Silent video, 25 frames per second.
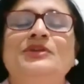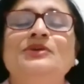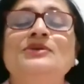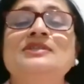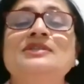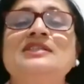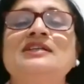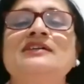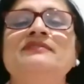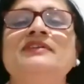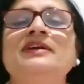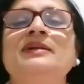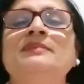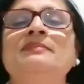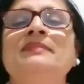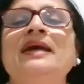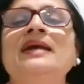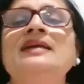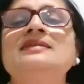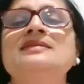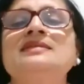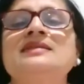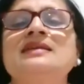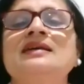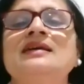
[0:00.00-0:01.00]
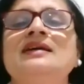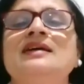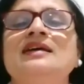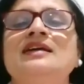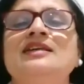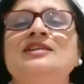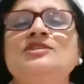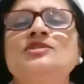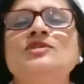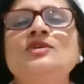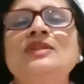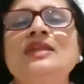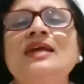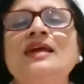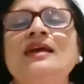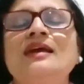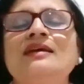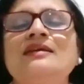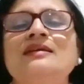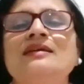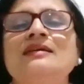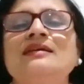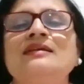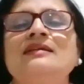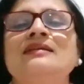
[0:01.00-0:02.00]
servant maids. So
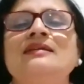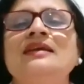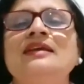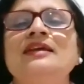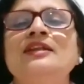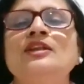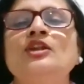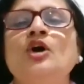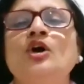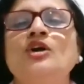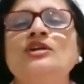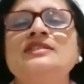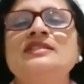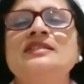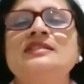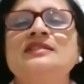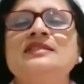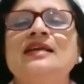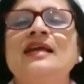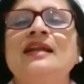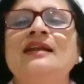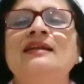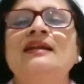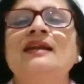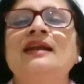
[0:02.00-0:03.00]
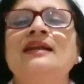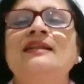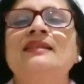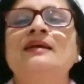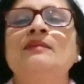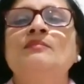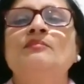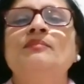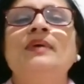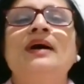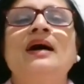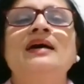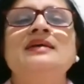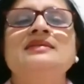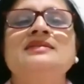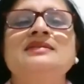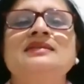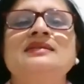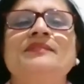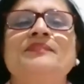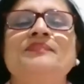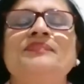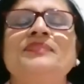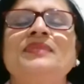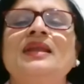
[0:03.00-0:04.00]
he nods and let them pass.
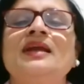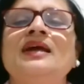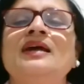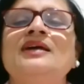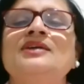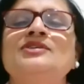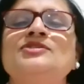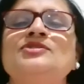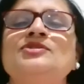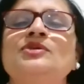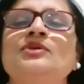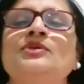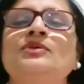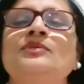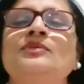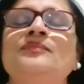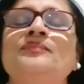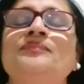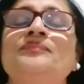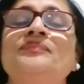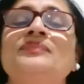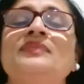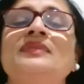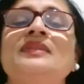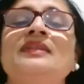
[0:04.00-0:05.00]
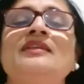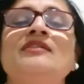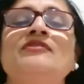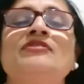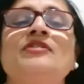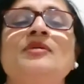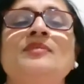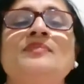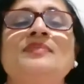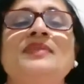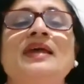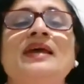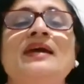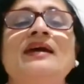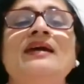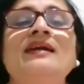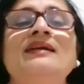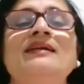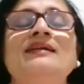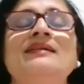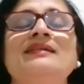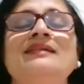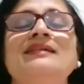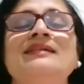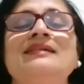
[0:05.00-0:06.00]
So from there,
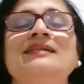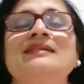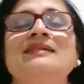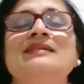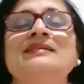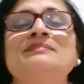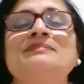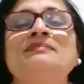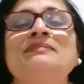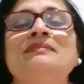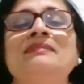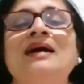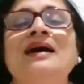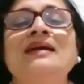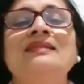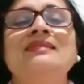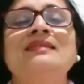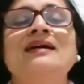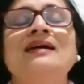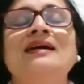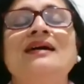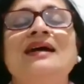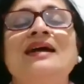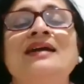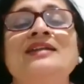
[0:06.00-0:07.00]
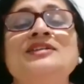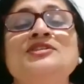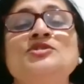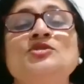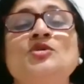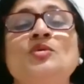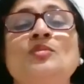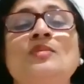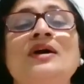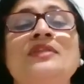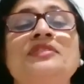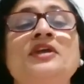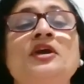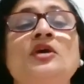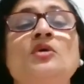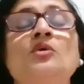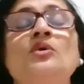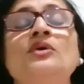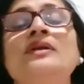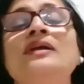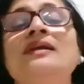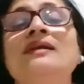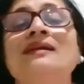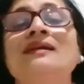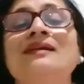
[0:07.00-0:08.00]
Mata and Soma, they go
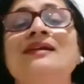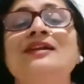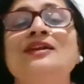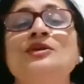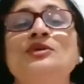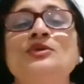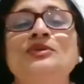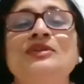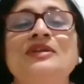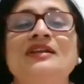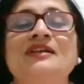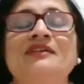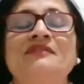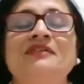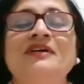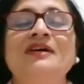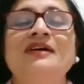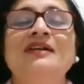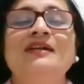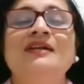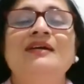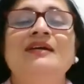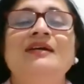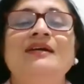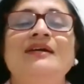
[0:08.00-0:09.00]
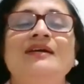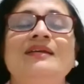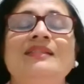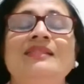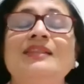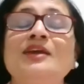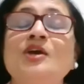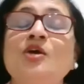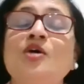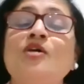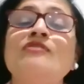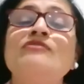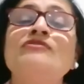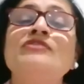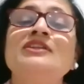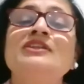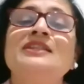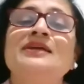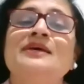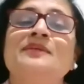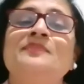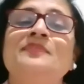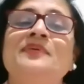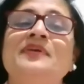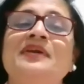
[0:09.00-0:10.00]
directly to the river. They offer
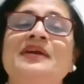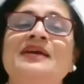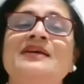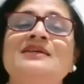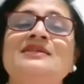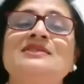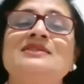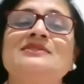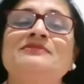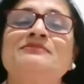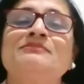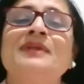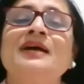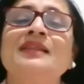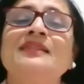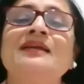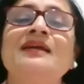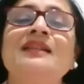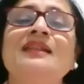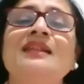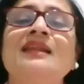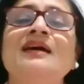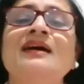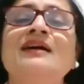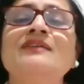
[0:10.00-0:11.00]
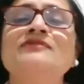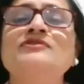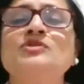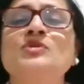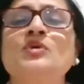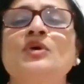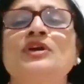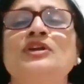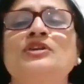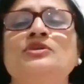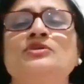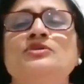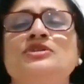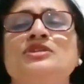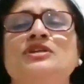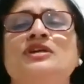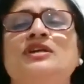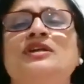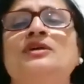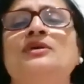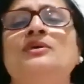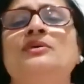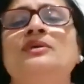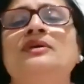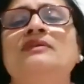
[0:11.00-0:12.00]
their prayers. Mata loves going to
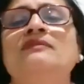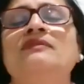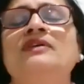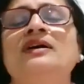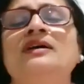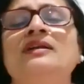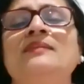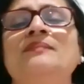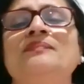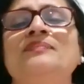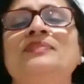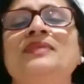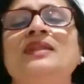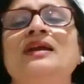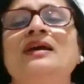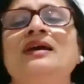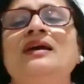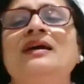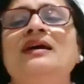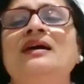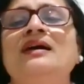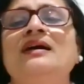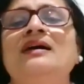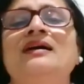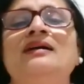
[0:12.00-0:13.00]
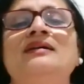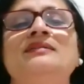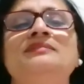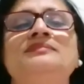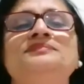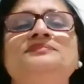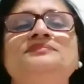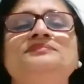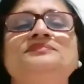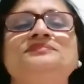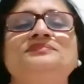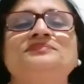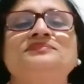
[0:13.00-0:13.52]
Sarayu River. Um,